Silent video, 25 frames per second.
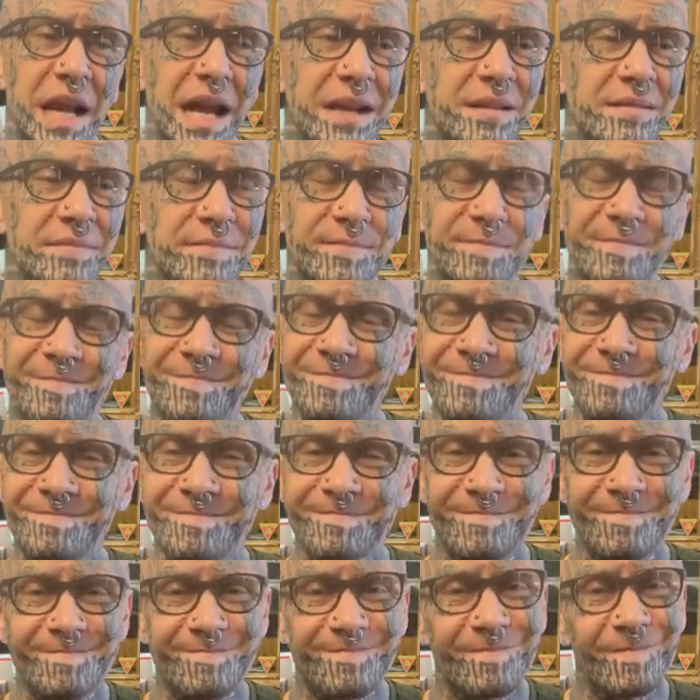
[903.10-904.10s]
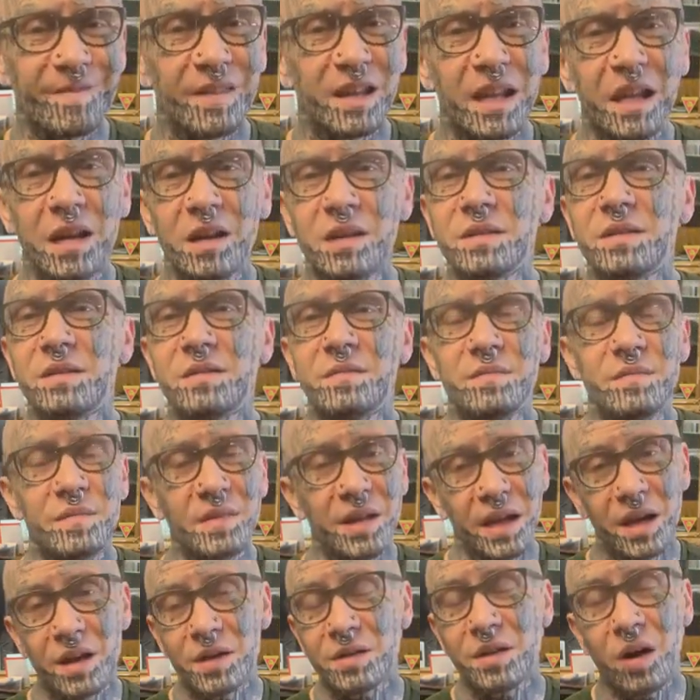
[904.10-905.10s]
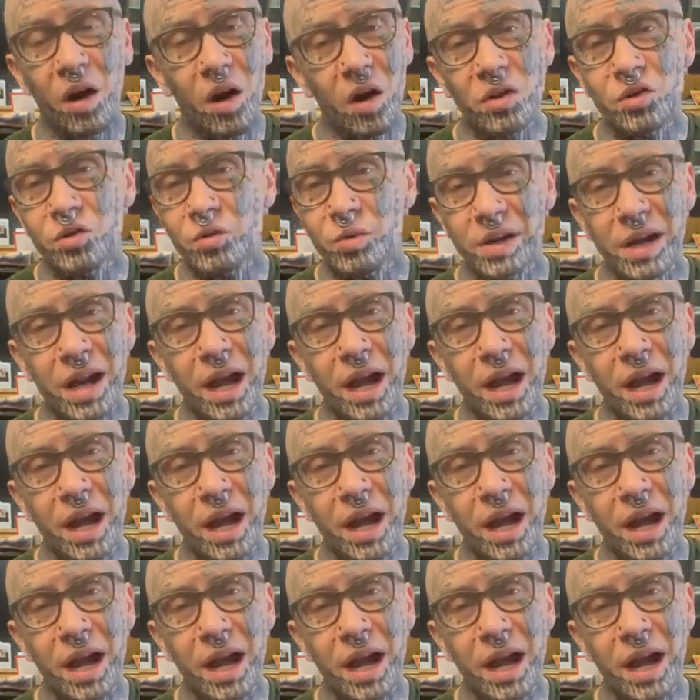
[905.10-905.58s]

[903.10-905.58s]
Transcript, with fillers: And here's here's the harsh